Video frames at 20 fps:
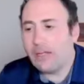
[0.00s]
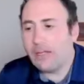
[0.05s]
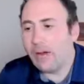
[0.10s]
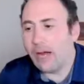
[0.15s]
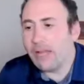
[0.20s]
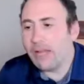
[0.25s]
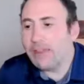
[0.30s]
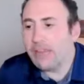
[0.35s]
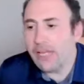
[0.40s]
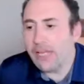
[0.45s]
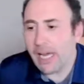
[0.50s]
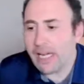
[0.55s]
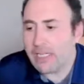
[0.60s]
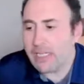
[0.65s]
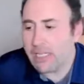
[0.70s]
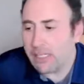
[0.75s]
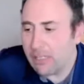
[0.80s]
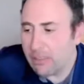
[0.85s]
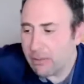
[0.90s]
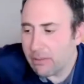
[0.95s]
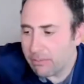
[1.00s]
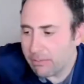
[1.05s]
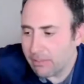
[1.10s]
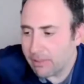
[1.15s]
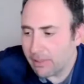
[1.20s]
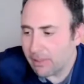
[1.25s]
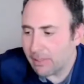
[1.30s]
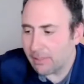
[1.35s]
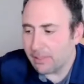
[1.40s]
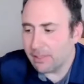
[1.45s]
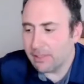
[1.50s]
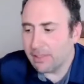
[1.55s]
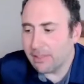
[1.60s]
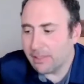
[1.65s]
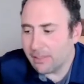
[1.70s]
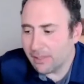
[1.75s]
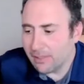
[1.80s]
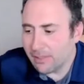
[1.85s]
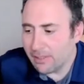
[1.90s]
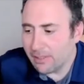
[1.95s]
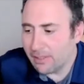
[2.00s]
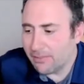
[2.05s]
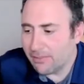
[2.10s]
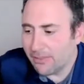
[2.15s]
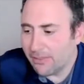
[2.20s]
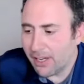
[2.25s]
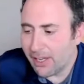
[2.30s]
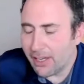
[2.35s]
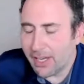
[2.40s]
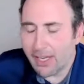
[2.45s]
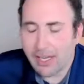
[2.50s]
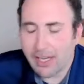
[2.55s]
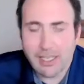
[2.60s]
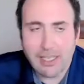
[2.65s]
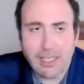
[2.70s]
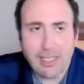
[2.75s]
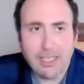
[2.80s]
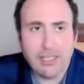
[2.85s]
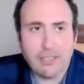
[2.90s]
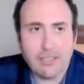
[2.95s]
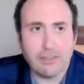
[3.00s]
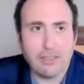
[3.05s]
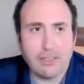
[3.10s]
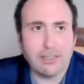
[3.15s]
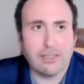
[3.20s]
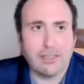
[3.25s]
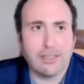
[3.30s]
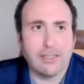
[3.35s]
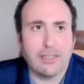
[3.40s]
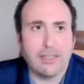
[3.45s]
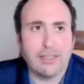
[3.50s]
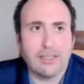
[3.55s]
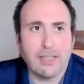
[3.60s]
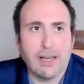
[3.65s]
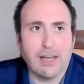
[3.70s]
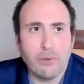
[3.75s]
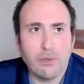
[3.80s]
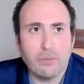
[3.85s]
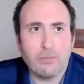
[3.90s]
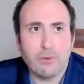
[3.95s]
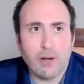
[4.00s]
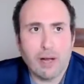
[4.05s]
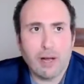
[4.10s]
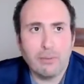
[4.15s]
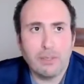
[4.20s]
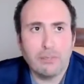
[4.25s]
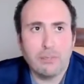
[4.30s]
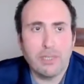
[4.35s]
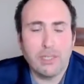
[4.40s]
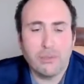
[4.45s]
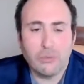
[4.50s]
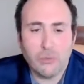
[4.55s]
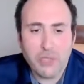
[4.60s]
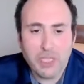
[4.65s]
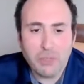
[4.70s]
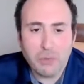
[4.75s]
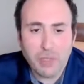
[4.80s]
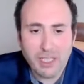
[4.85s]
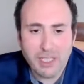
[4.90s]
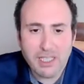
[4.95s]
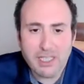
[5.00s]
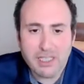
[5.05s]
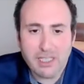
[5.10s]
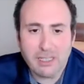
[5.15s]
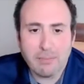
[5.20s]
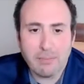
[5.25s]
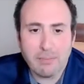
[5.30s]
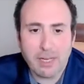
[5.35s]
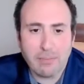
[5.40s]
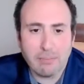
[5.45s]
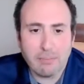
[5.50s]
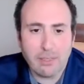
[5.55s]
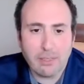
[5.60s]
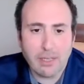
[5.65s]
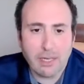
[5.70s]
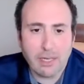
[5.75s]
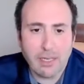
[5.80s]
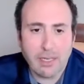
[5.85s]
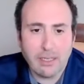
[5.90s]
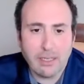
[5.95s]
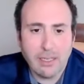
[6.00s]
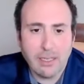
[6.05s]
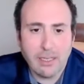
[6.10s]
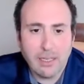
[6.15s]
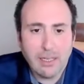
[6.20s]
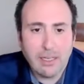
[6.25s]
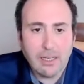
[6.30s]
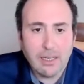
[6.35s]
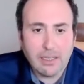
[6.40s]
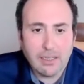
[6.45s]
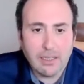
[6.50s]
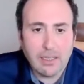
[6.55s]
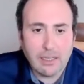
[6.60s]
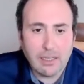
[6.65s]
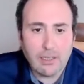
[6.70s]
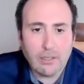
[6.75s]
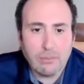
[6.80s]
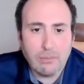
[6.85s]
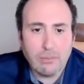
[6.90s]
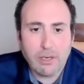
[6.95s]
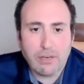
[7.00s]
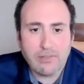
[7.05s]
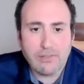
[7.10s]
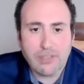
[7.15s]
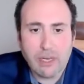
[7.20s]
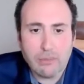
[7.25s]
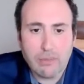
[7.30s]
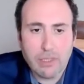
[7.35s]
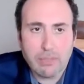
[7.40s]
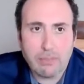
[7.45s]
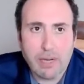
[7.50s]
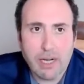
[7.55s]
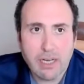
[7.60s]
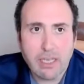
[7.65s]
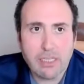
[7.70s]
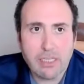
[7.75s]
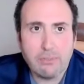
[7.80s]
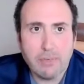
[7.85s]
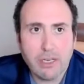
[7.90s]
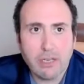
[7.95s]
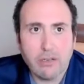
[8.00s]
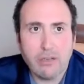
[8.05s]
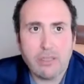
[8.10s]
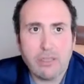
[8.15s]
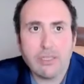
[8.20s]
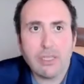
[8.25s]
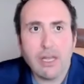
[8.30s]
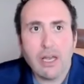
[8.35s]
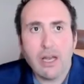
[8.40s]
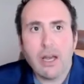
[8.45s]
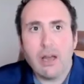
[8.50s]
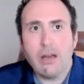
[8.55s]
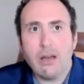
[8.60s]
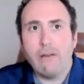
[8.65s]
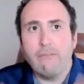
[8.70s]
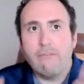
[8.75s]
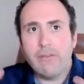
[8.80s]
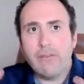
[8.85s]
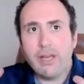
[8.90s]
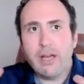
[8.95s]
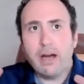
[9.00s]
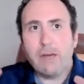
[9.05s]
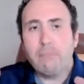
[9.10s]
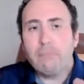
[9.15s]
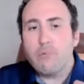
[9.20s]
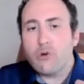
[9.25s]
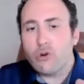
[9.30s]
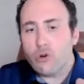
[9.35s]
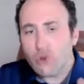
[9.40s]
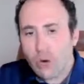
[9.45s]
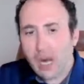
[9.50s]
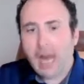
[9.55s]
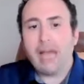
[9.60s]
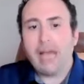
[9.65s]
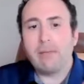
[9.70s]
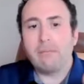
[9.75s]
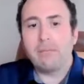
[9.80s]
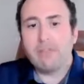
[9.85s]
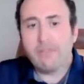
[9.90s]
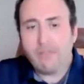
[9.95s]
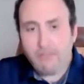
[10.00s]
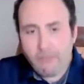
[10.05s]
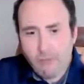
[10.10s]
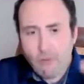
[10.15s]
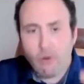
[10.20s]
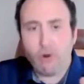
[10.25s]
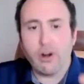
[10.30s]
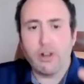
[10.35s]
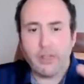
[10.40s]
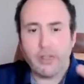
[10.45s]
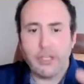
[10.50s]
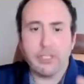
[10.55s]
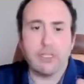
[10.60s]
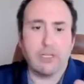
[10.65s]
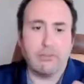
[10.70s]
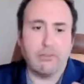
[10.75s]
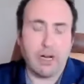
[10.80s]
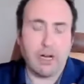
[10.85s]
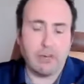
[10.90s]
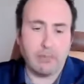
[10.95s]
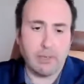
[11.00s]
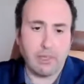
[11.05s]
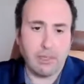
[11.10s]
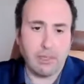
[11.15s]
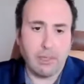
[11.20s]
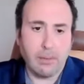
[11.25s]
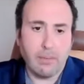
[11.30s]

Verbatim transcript: no, I think actually, you know, if I had an interest in this, I would probably be re-releasing my book again, the Little Book of Sideways Markets, because we are primed for this environment